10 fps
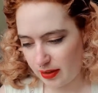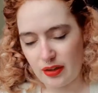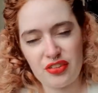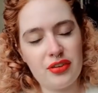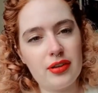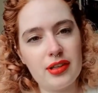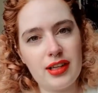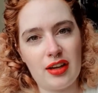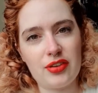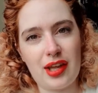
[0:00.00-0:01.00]
guess
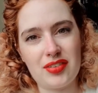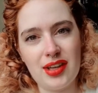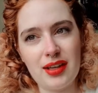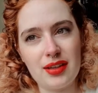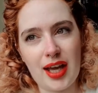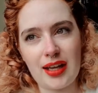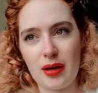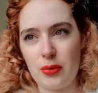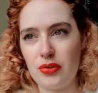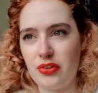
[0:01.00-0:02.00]
that's it, and
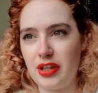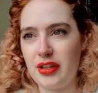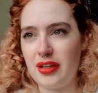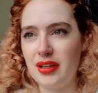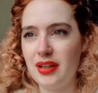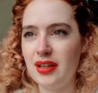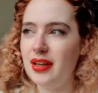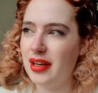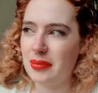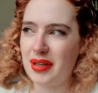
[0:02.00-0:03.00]
I will see you
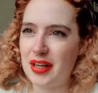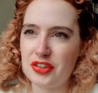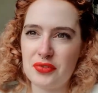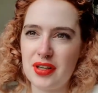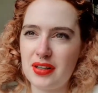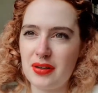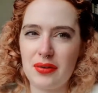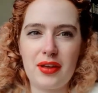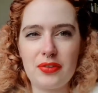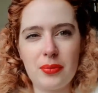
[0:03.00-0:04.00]
in the next video.
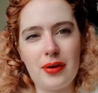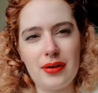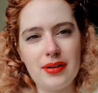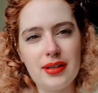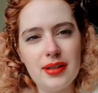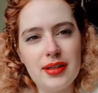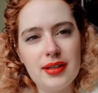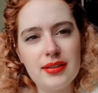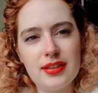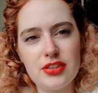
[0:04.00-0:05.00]
That's what
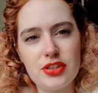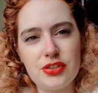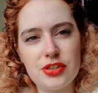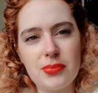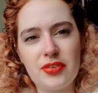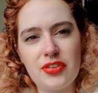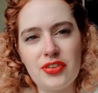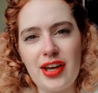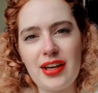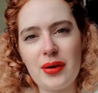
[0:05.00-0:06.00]
these YouTubers
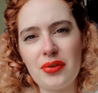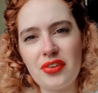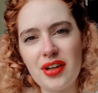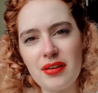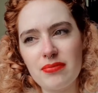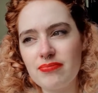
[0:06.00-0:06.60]
say now, isn't it?